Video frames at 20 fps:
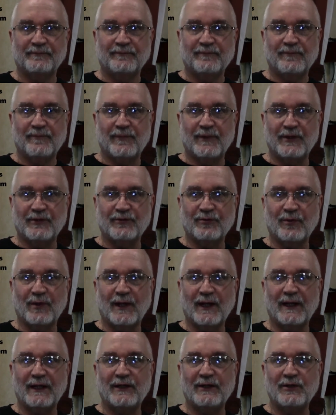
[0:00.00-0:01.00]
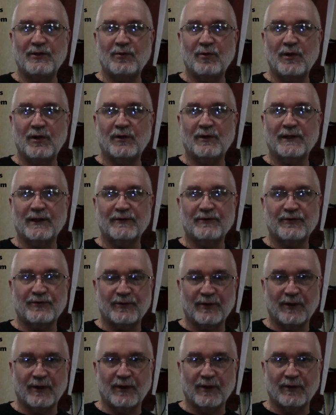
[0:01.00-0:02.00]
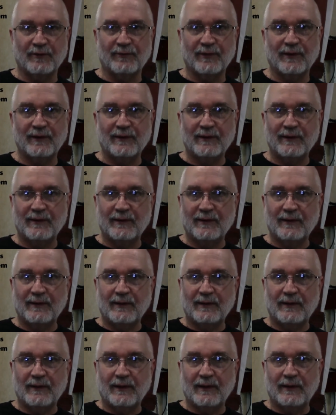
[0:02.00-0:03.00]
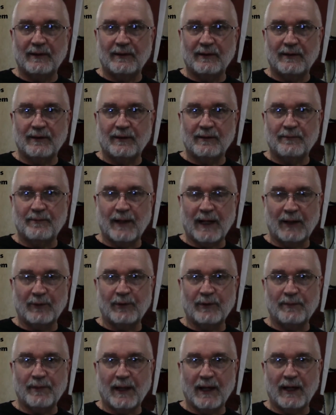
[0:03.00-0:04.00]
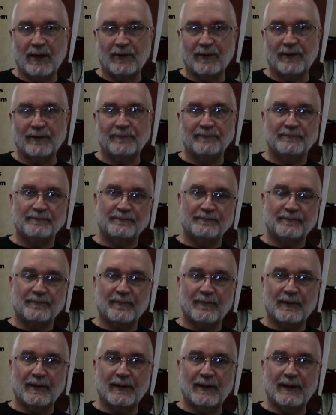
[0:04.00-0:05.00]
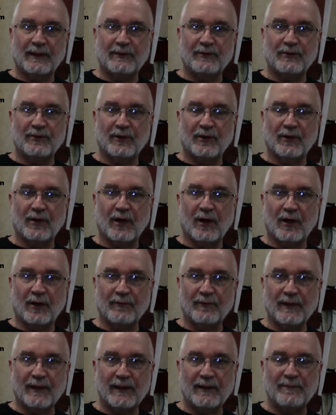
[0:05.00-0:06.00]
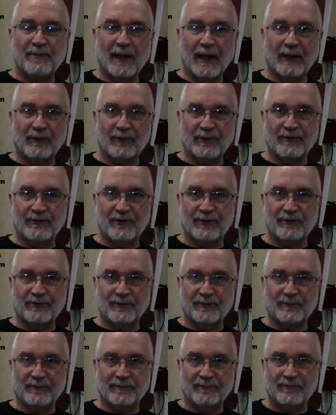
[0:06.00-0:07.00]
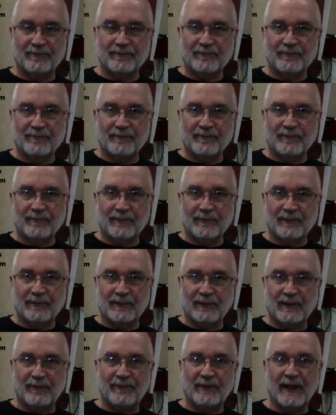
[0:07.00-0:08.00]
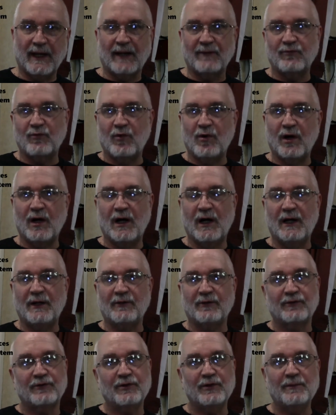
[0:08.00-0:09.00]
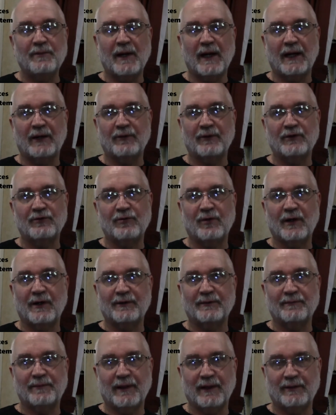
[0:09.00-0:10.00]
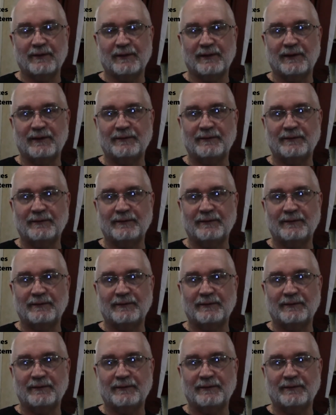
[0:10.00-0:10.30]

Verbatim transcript: This way you will conserve battery power in your RV battery system if you have one or two batteries wired in parallel.